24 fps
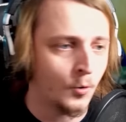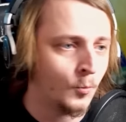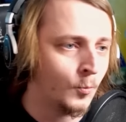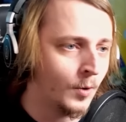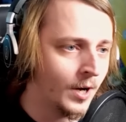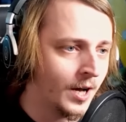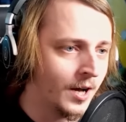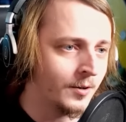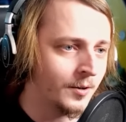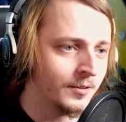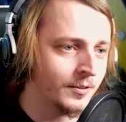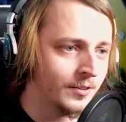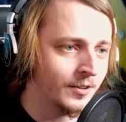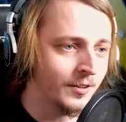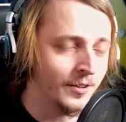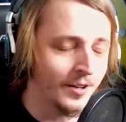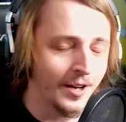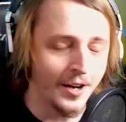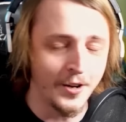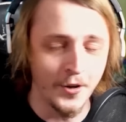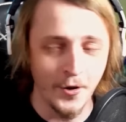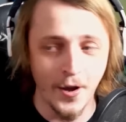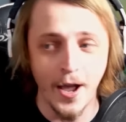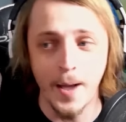Well,
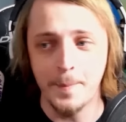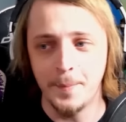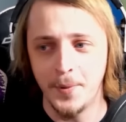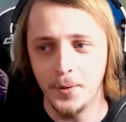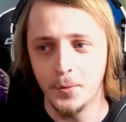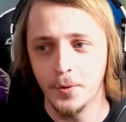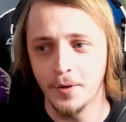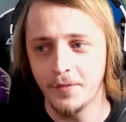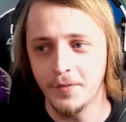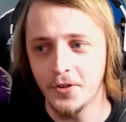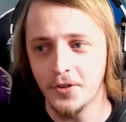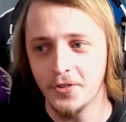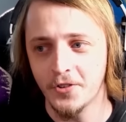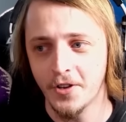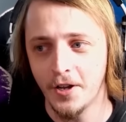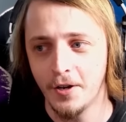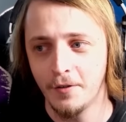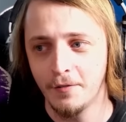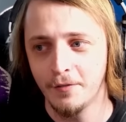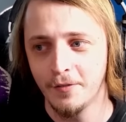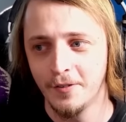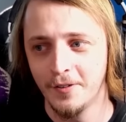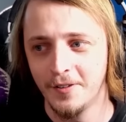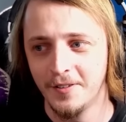are you happy with
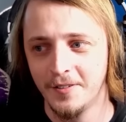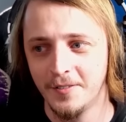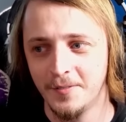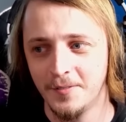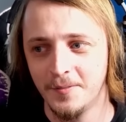yourself?